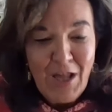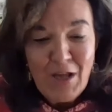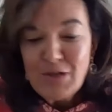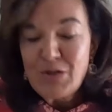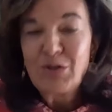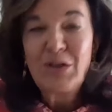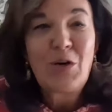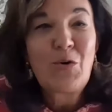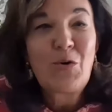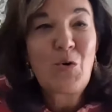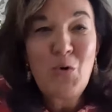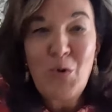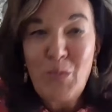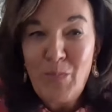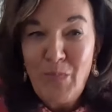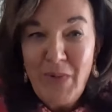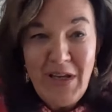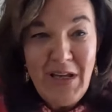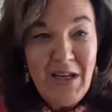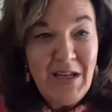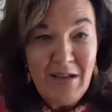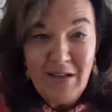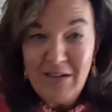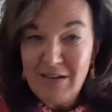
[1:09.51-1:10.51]
So there could
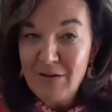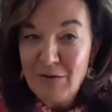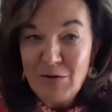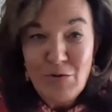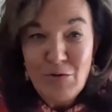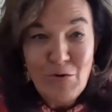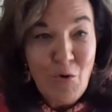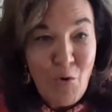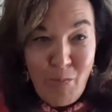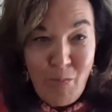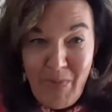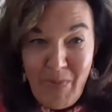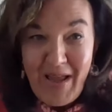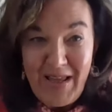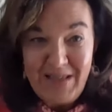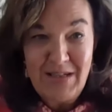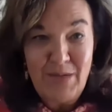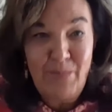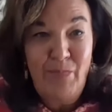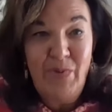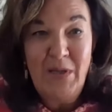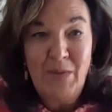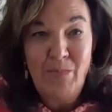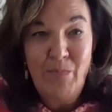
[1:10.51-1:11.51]
be no
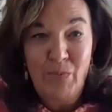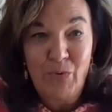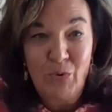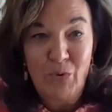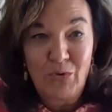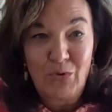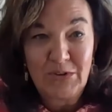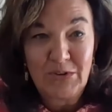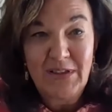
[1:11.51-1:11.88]
better people